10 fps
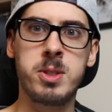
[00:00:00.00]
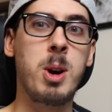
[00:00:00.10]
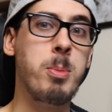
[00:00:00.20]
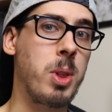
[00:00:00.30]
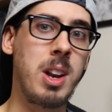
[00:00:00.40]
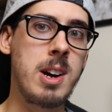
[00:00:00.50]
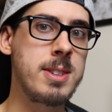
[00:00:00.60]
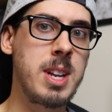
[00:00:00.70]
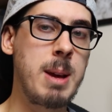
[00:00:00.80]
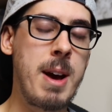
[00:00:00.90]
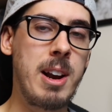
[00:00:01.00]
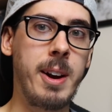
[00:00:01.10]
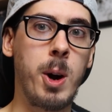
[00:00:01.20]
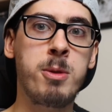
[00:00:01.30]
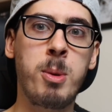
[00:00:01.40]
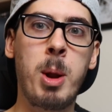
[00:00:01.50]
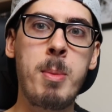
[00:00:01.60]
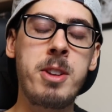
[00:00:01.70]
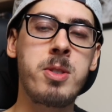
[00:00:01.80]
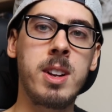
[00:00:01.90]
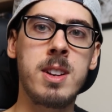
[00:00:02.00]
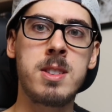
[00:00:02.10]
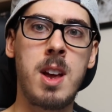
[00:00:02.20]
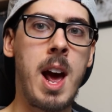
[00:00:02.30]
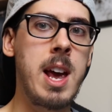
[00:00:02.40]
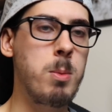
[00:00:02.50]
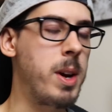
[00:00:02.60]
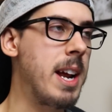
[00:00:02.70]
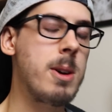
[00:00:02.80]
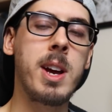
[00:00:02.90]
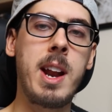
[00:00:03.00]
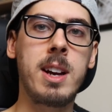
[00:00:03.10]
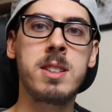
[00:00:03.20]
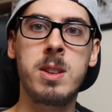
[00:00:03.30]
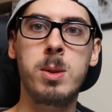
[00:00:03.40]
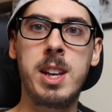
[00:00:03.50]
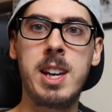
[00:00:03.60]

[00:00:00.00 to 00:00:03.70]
example, the last email I got from LaMetric that said, hey, we now connect to